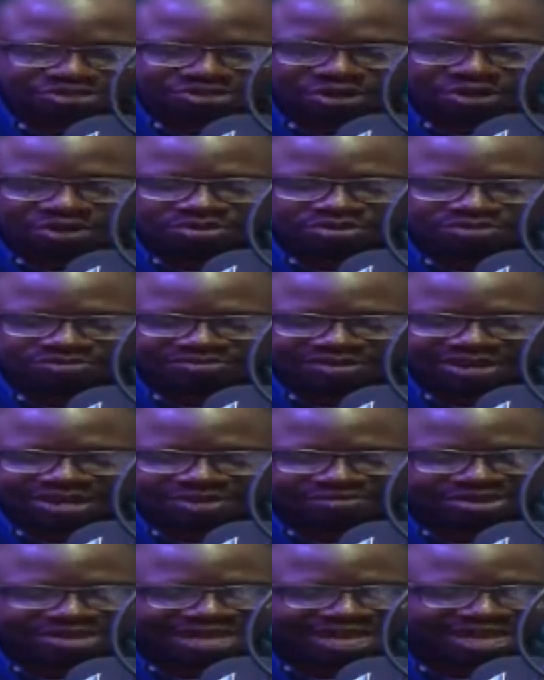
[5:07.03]
all
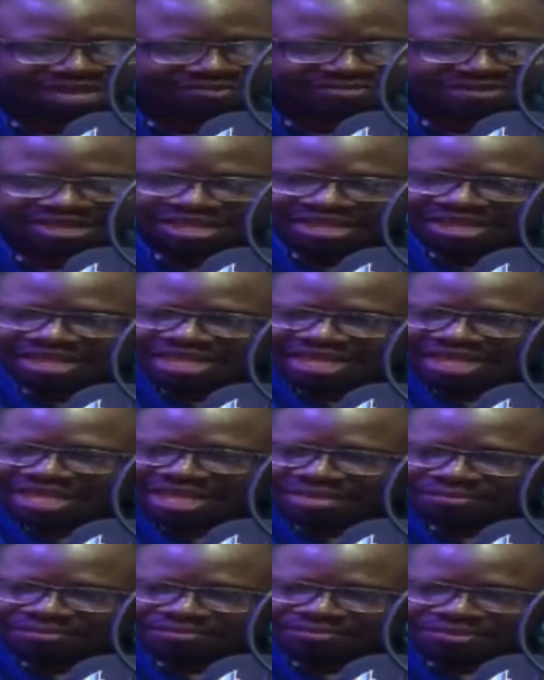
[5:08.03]
over. We have
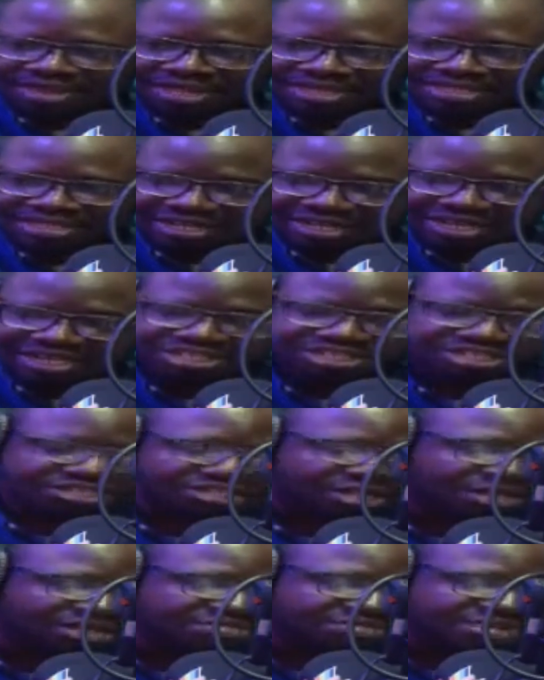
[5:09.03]
international